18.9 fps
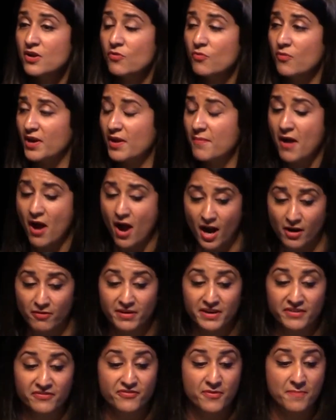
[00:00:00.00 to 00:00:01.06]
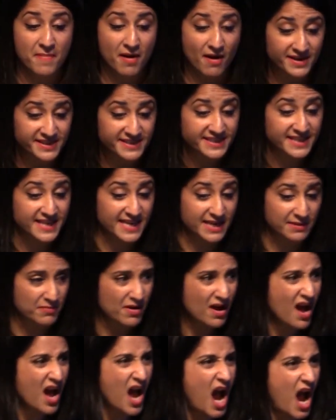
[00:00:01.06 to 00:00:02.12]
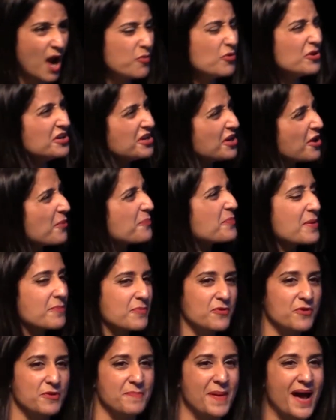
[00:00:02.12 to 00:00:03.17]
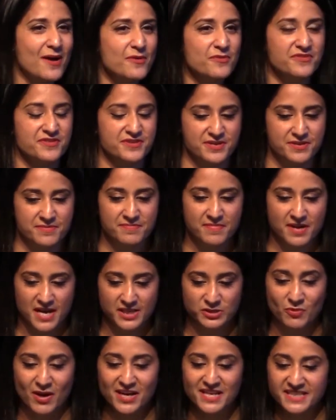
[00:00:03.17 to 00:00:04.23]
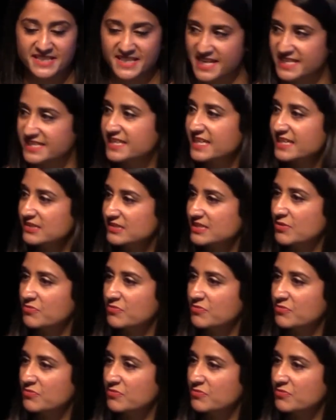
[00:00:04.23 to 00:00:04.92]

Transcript: When I'm hiring for my team, I want to know a bit more about them, as well as their skills.